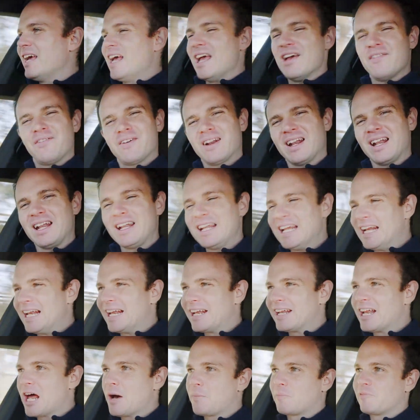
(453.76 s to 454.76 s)
if a little
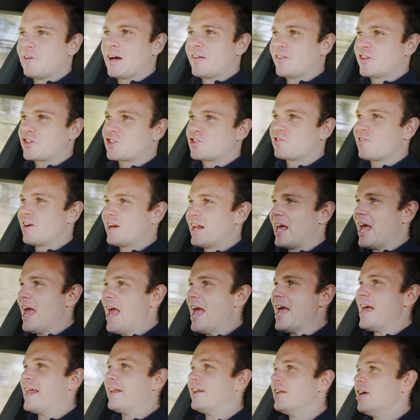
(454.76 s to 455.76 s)
numb around the straight
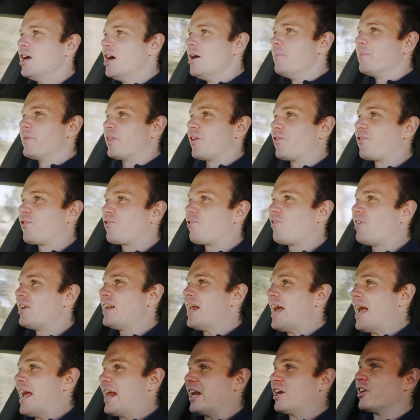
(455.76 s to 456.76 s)
ahead, but the
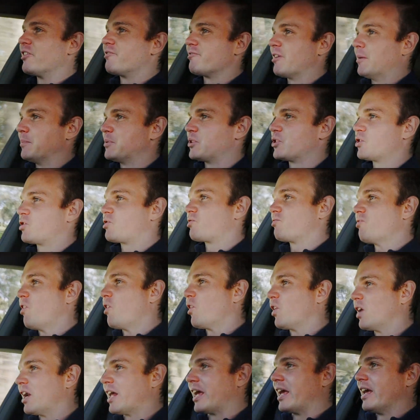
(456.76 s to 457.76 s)
front end grips
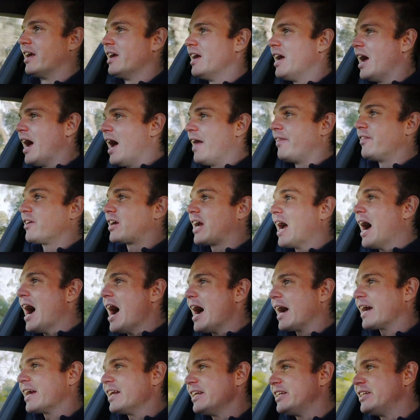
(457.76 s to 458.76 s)
strongly and the
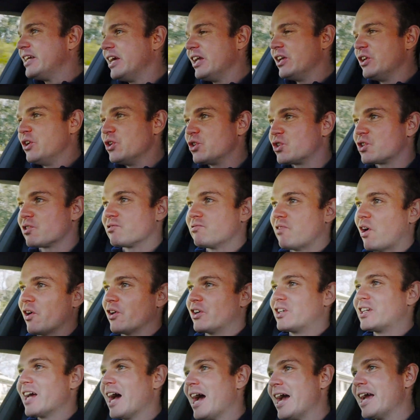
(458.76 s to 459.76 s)
car continues to
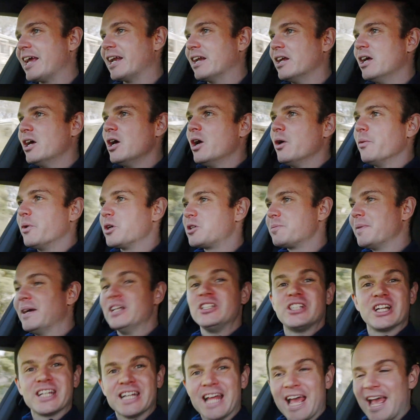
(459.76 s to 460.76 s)
rotate, which means
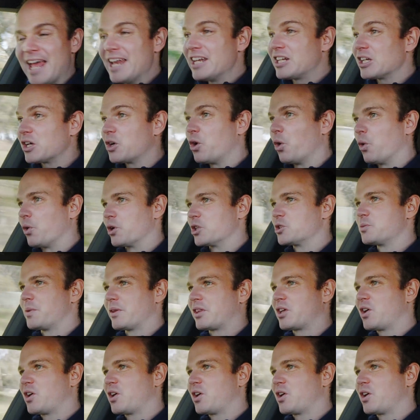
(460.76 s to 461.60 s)
you can enter corners with